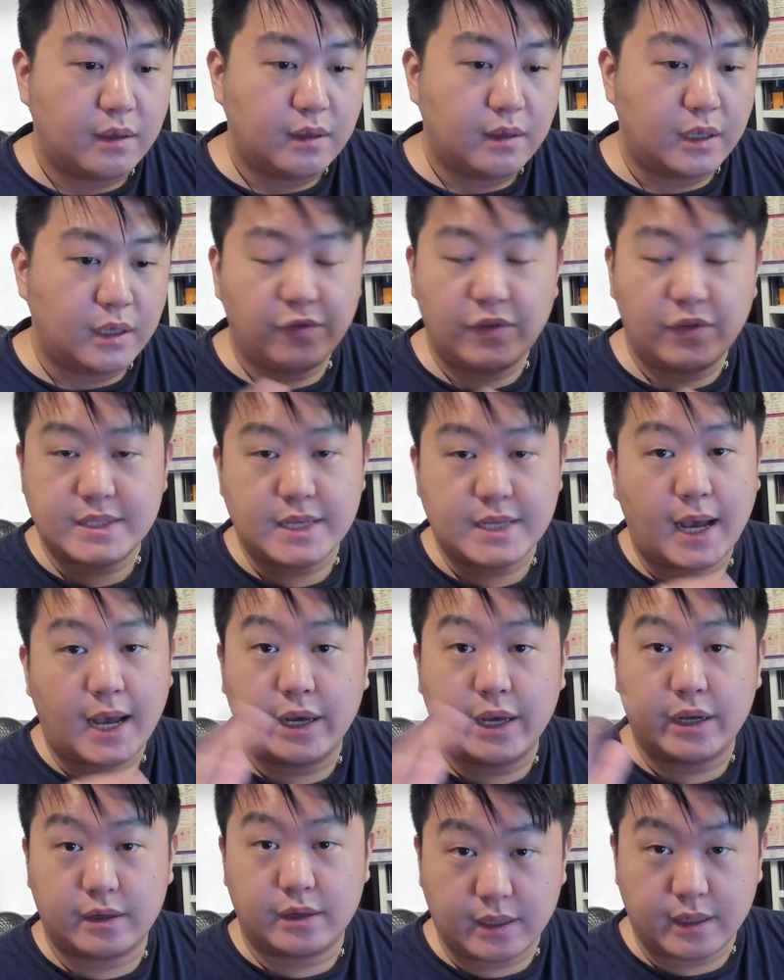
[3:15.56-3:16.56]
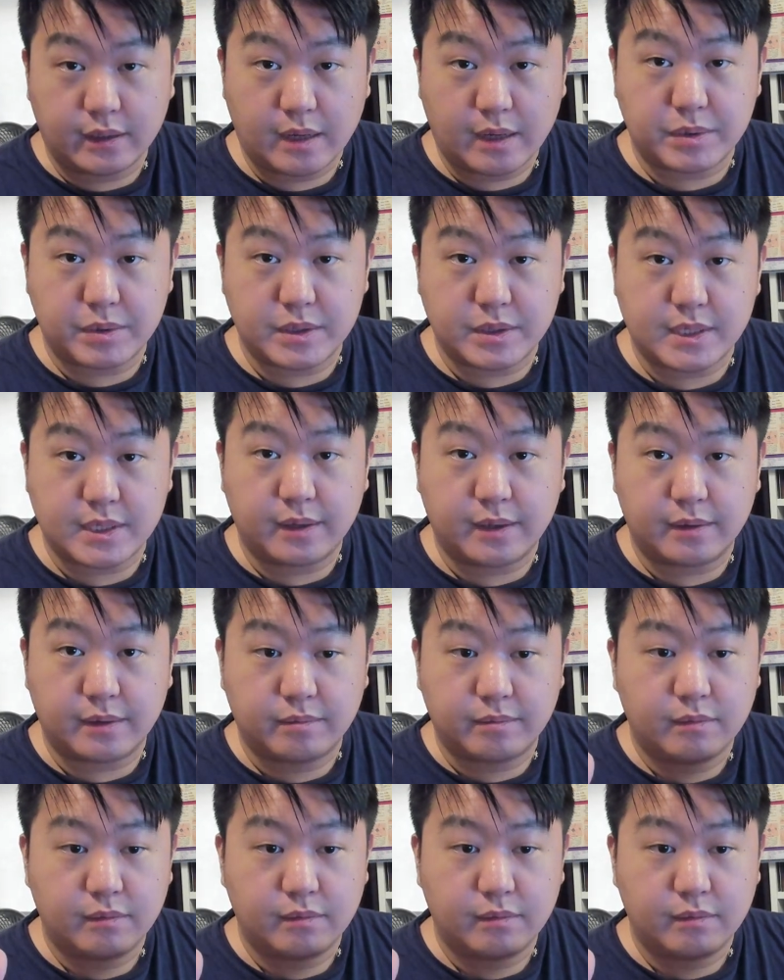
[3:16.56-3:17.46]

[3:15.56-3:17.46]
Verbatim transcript: If it's higher than 10%,